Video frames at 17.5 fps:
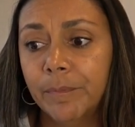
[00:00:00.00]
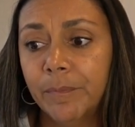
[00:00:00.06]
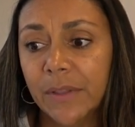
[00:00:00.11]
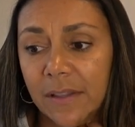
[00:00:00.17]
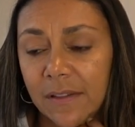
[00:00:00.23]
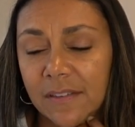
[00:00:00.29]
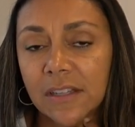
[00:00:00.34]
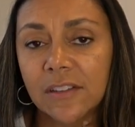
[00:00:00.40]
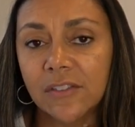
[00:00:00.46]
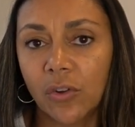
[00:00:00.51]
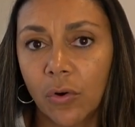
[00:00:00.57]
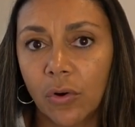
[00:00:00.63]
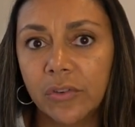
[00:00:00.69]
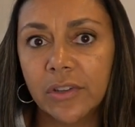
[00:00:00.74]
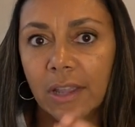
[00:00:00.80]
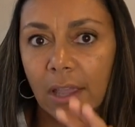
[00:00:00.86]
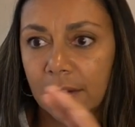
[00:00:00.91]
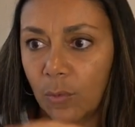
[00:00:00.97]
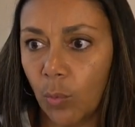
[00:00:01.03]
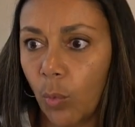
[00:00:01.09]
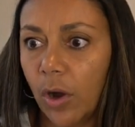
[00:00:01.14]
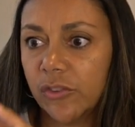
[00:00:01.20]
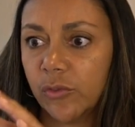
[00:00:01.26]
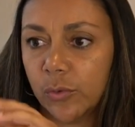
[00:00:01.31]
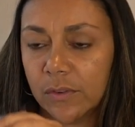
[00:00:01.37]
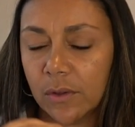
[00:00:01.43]
because it is hard to kind of
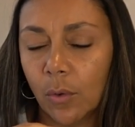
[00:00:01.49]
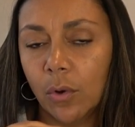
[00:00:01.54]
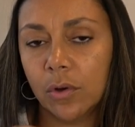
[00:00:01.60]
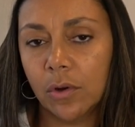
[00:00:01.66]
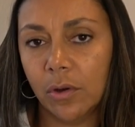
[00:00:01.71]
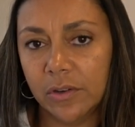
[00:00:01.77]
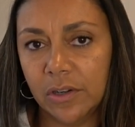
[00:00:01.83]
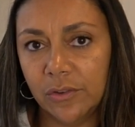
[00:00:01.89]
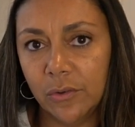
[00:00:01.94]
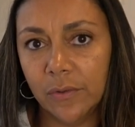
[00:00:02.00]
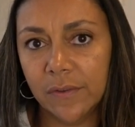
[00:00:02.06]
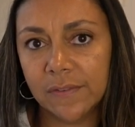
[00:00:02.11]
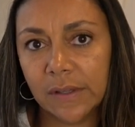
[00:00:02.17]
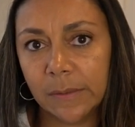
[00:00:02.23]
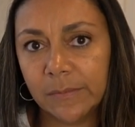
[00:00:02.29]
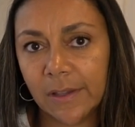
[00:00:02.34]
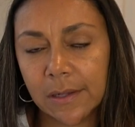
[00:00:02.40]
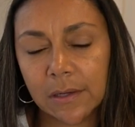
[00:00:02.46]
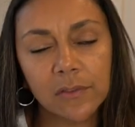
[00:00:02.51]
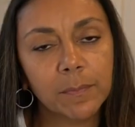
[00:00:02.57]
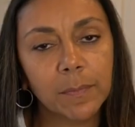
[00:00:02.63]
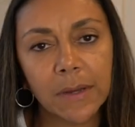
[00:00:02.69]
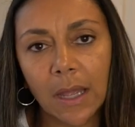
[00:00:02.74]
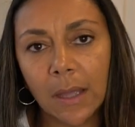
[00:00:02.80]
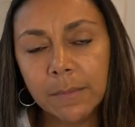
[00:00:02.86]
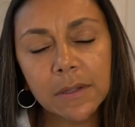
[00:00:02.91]
watch what's going on and do the subtitles,
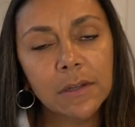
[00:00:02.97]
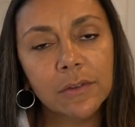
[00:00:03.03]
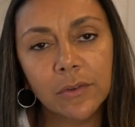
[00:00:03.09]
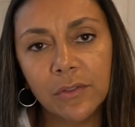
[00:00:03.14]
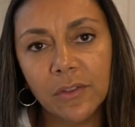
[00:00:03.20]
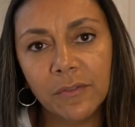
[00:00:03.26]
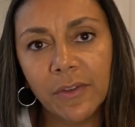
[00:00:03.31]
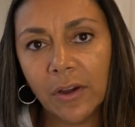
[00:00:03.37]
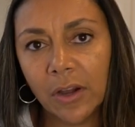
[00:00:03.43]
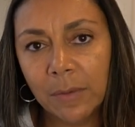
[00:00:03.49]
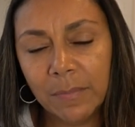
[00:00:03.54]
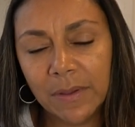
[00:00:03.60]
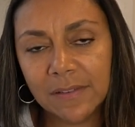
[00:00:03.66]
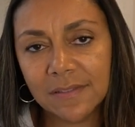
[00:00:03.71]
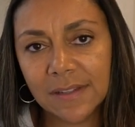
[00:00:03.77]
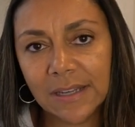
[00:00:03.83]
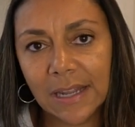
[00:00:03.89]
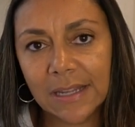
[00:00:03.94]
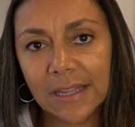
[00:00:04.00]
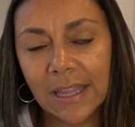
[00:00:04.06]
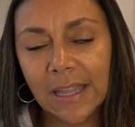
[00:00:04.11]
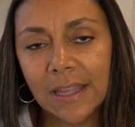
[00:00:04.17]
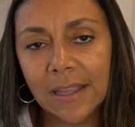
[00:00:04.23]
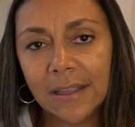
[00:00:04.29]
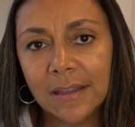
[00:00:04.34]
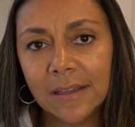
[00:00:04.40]
but I'm going to do the very best that I
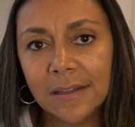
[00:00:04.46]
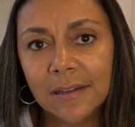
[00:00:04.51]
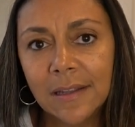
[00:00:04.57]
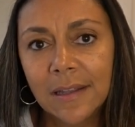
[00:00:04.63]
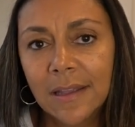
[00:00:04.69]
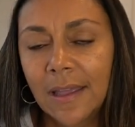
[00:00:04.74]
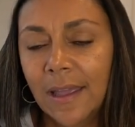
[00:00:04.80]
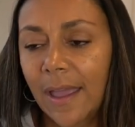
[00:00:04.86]
can.